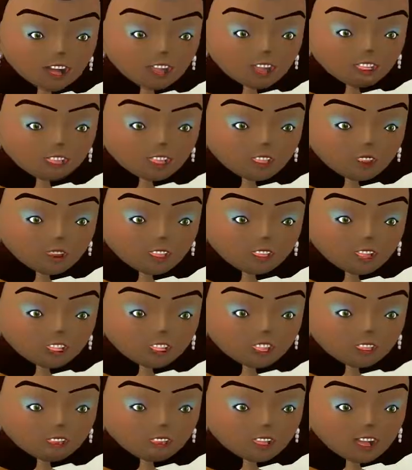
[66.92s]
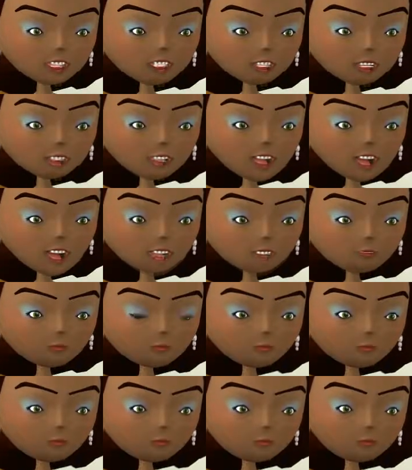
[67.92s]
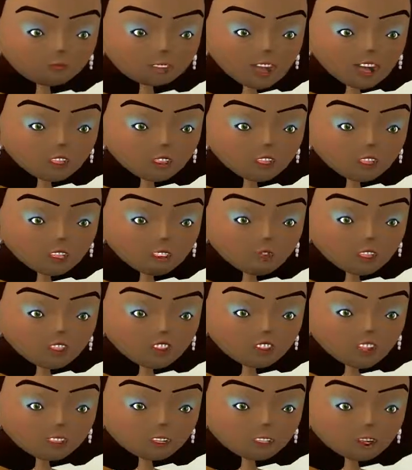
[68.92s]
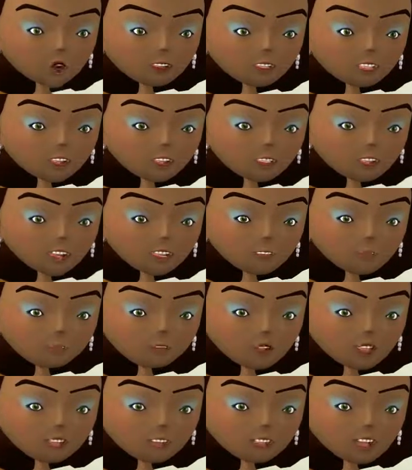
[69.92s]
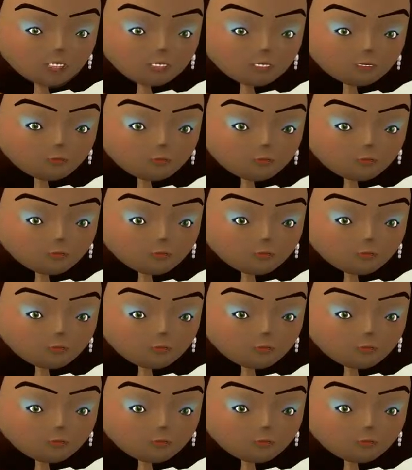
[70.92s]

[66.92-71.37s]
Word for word: Yes Al is a nice guy. I think we should call him up for a date.